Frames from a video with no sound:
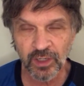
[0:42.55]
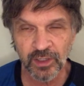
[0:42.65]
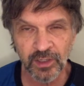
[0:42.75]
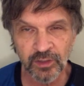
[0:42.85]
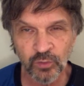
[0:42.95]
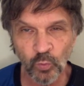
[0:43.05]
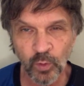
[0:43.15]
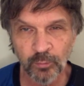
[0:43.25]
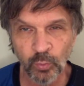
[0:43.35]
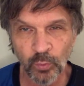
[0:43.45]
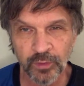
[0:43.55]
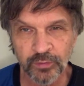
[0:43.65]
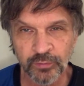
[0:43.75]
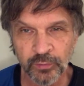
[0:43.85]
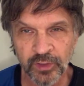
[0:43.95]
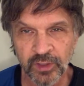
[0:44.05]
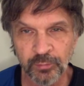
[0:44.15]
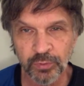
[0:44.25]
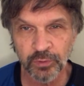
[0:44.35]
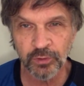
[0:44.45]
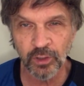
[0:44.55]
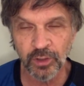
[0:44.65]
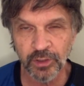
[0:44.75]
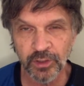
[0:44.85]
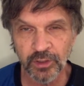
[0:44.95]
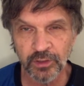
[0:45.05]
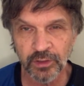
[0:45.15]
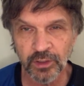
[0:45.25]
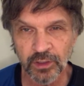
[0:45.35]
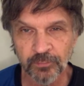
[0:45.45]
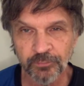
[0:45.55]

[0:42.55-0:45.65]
got it in 1.3, put it on a